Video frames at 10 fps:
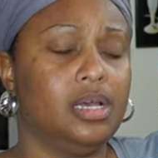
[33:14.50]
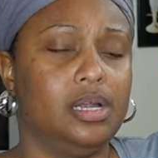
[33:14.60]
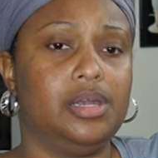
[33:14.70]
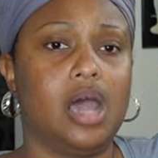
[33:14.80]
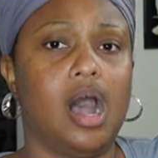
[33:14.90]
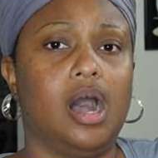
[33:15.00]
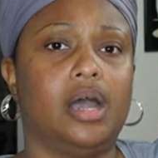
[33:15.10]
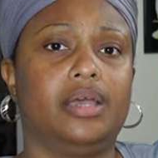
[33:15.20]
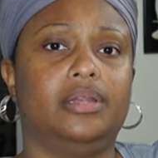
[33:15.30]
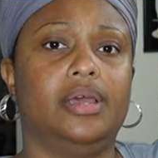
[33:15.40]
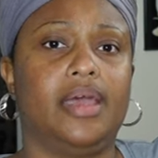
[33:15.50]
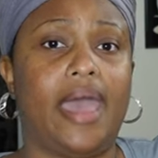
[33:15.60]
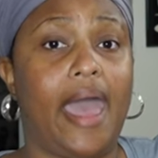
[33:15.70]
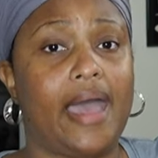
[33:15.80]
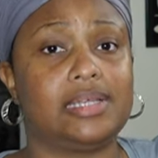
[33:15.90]

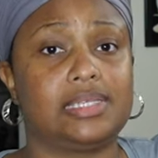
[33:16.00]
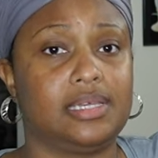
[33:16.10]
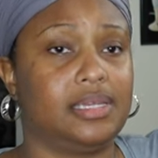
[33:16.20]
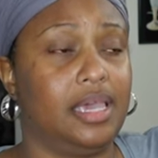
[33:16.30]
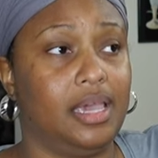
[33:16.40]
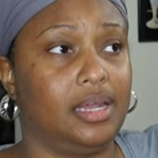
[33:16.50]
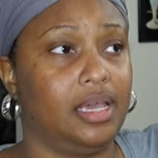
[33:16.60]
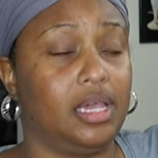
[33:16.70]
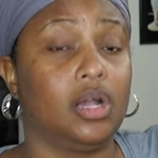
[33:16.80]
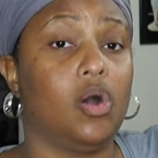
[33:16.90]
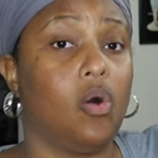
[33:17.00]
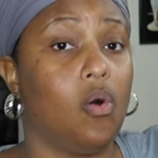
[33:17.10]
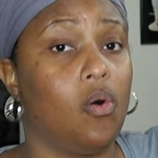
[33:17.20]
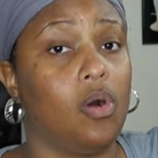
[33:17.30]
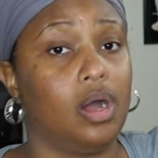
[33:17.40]
non-acid canning
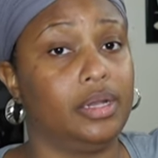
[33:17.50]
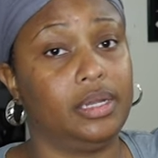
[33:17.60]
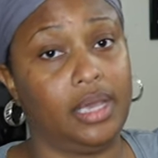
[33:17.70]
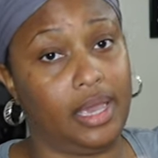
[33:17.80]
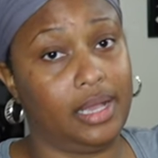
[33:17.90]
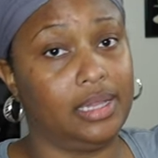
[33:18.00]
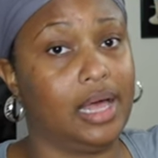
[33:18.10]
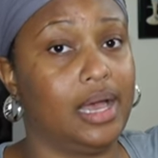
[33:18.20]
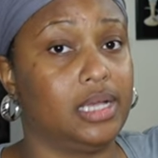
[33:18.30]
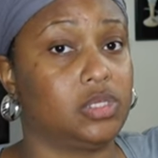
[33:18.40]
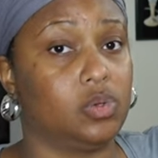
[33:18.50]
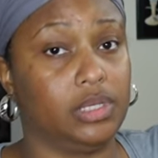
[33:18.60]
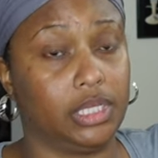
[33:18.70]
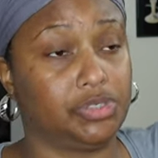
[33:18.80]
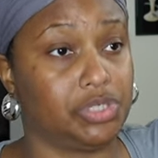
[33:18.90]
on a glass or
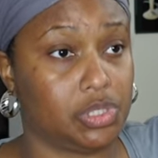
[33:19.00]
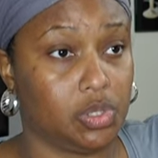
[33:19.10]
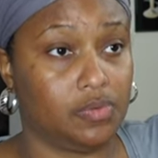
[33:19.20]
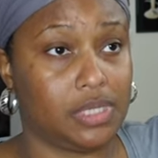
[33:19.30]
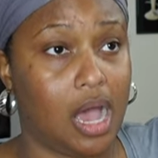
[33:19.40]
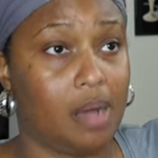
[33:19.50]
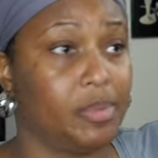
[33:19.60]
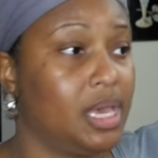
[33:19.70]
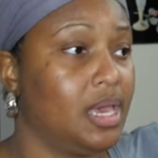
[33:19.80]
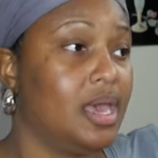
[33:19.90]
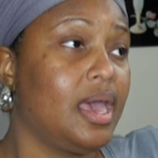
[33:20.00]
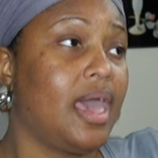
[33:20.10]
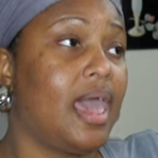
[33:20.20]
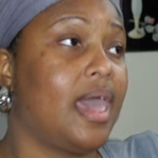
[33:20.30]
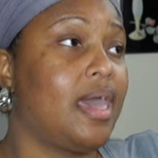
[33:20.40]
electric stove top,
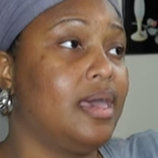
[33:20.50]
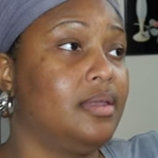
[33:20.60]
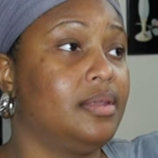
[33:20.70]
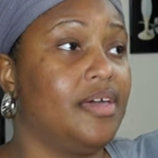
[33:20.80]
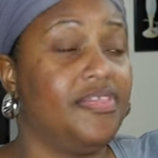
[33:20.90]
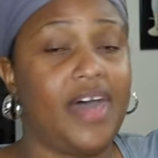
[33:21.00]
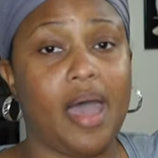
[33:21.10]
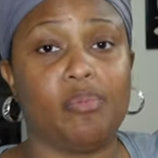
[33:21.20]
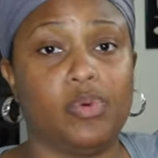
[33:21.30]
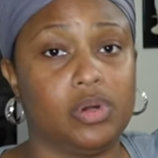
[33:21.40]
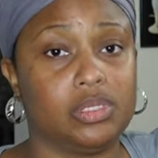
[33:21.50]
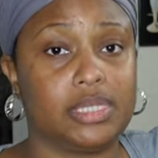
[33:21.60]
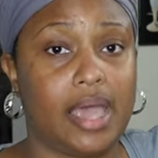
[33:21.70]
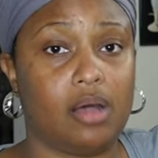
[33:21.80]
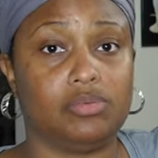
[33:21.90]
And that boils
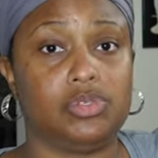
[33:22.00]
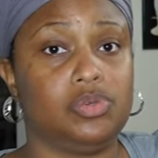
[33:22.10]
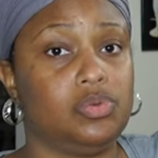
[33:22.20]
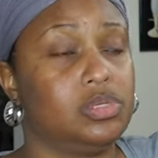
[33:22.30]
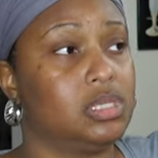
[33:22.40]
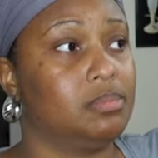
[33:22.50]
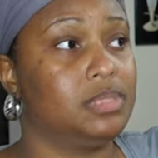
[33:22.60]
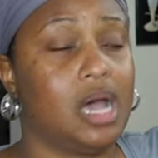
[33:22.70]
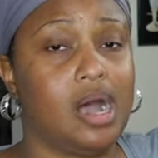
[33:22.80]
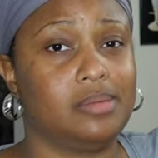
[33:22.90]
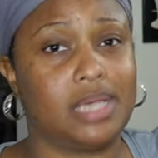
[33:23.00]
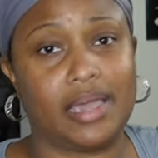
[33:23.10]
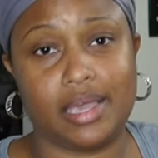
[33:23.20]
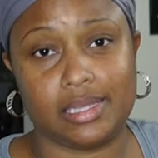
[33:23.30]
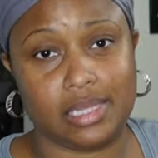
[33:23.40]
down to sometimes, I
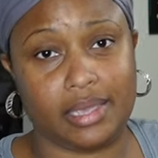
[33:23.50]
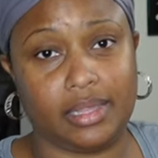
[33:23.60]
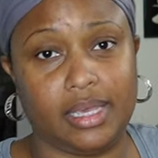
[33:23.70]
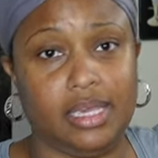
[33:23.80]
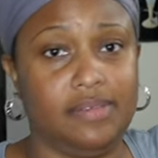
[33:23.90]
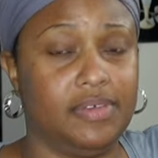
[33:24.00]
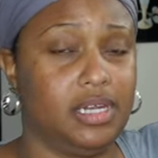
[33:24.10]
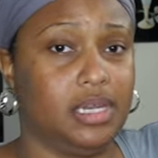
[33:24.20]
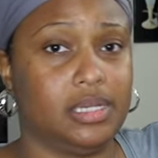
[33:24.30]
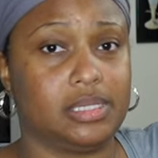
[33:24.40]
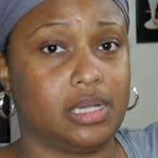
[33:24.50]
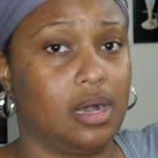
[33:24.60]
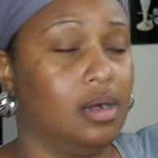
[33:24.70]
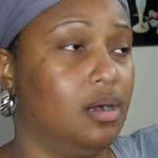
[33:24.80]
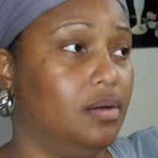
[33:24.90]
guess, like the evenness
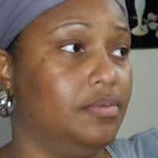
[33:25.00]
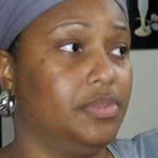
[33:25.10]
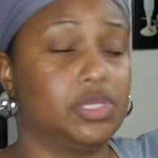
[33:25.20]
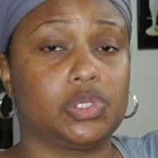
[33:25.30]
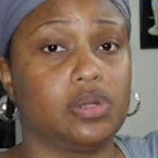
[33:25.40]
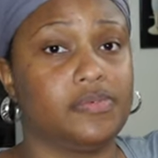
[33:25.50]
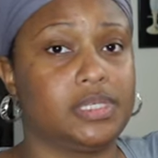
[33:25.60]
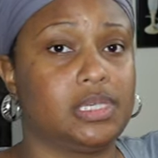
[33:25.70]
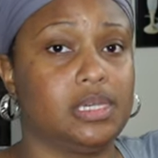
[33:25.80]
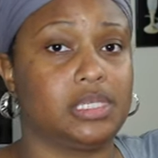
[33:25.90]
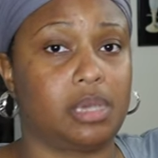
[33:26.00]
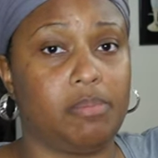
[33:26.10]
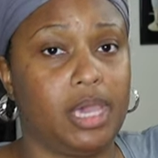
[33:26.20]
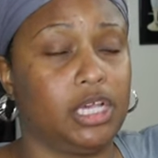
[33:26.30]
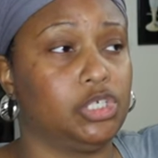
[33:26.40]
of the surfaces and
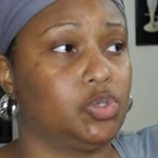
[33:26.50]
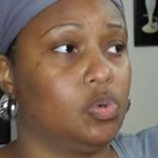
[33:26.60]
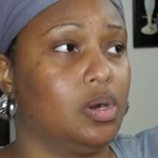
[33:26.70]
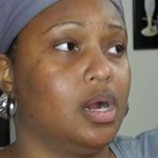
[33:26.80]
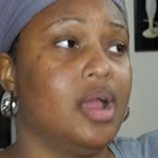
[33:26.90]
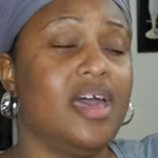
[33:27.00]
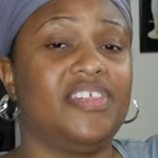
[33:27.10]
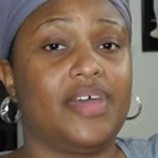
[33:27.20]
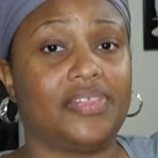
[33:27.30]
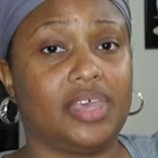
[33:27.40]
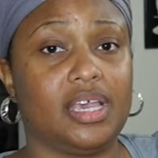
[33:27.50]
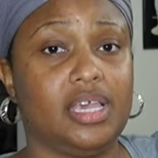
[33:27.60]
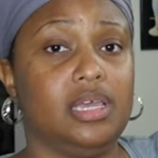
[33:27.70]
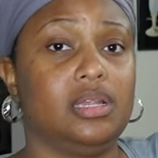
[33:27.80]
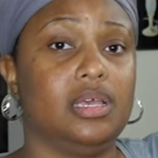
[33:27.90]
making sure that the
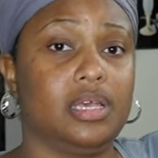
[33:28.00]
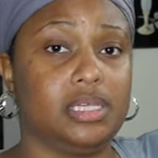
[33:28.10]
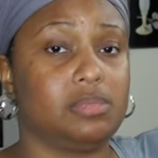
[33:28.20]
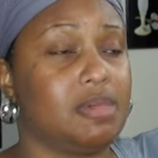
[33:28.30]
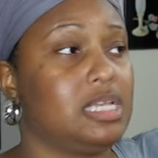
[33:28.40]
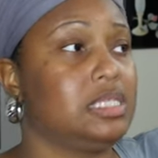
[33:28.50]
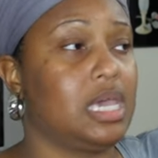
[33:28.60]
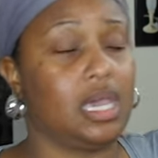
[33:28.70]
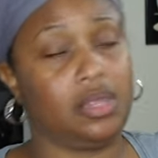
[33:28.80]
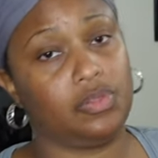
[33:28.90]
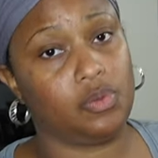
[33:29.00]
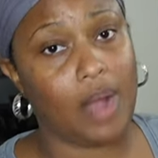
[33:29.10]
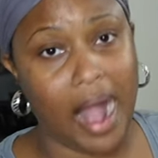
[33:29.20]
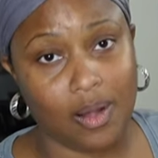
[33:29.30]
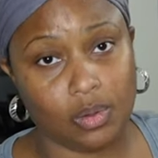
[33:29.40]
heat is maintained
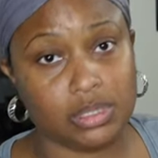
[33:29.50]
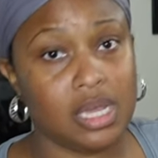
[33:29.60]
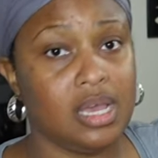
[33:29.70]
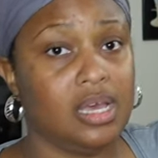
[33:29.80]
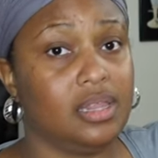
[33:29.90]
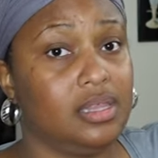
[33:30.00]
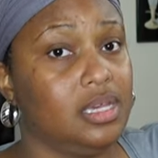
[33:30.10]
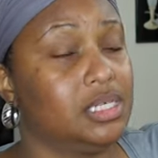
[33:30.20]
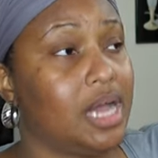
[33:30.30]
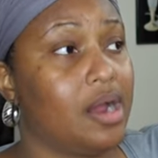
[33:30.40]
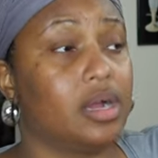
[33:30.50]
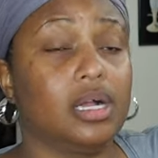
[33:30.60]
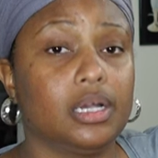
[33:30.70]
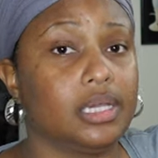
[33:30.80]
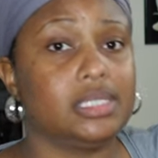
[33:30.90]
throughout the entire
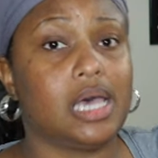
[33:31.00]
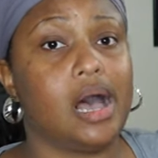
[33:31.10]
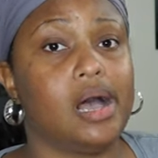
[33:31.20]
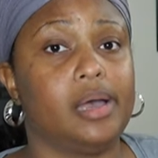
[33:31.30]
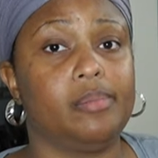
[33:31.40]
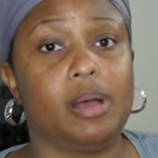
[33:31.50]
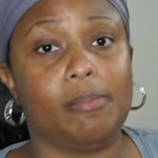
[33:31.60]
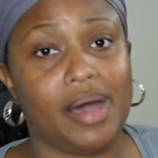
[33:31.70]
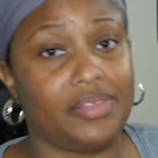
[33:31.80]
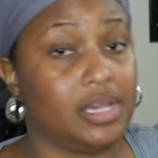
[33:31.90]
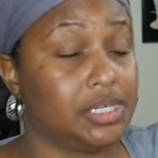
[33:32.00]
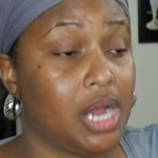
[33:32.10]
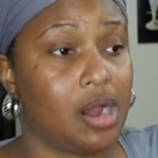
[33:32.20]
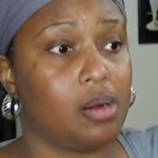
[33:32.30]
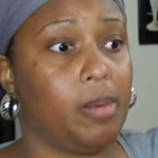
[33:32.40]
cooking time by the
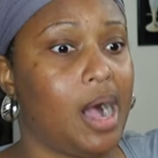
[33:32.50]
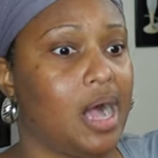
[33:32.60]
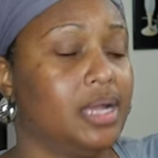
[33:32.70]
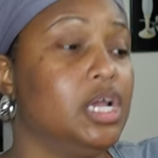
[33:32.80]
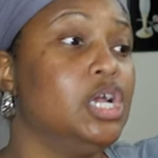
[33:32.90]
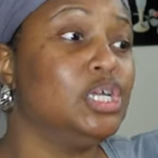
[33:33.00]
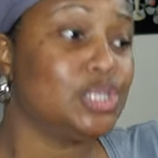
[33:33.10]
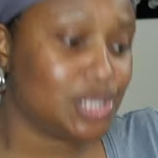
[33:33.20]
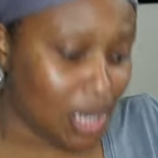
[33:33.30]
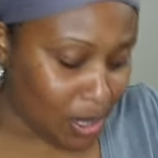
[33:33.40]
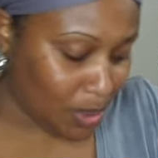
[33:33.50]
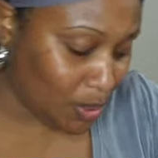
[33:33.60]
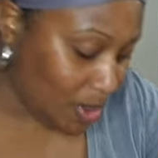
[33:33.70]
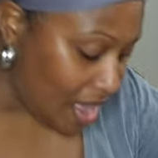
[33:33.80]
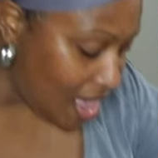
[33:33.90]
entire pot.
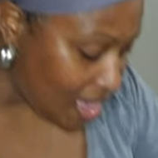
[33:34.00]
So